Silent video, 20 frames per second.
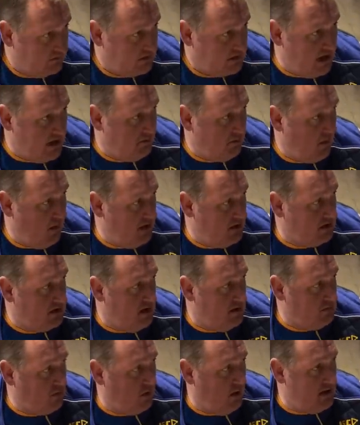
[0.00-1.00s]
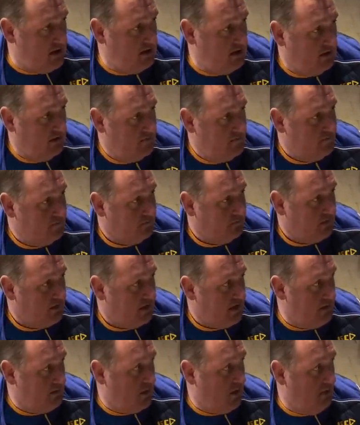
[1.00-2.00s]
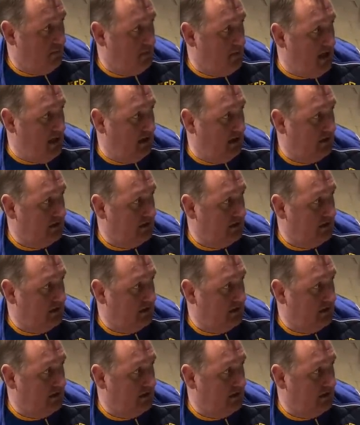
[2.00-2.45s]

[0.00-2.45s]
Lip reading: Keep going, keep going. Keep going, pal.